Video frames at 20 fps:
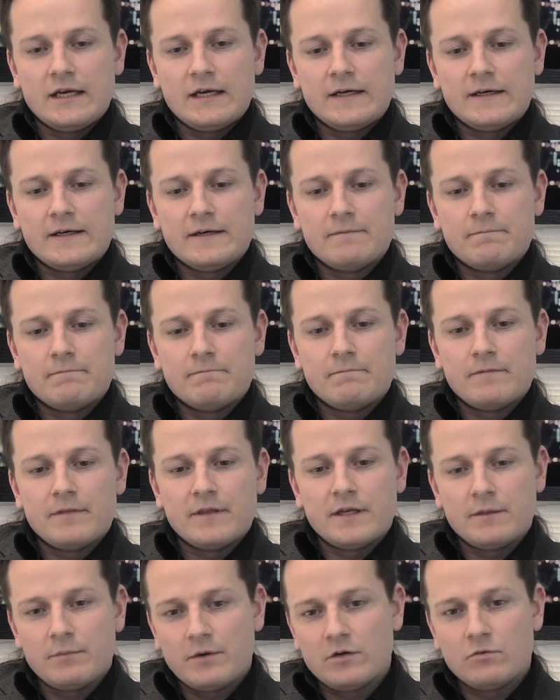um,
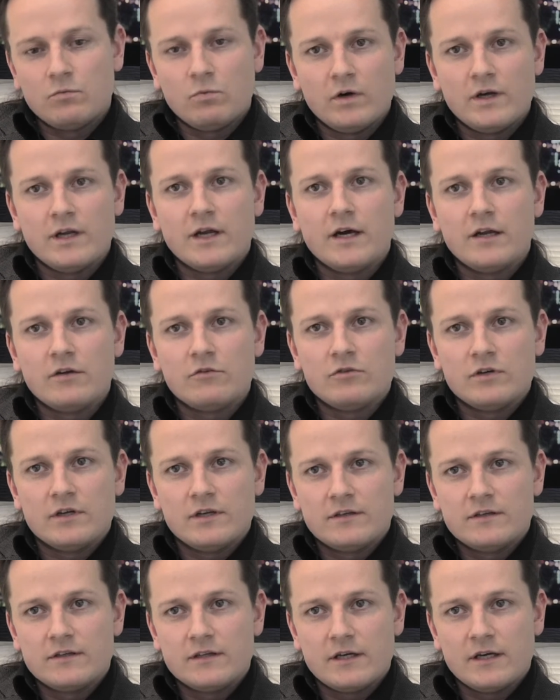that about 100
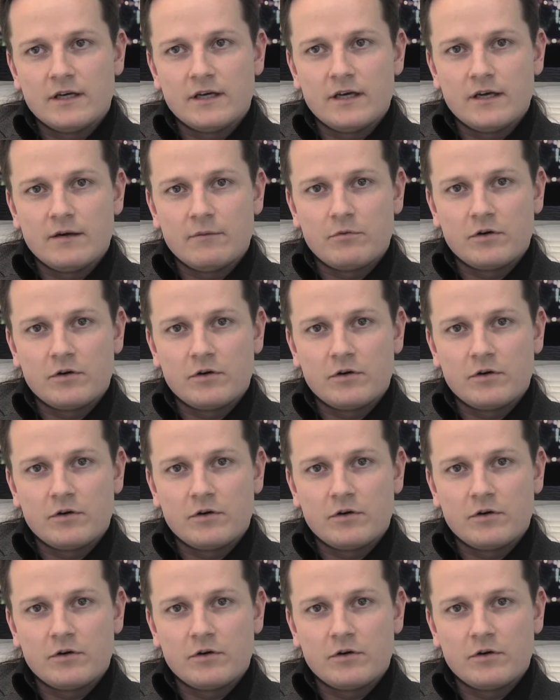uh,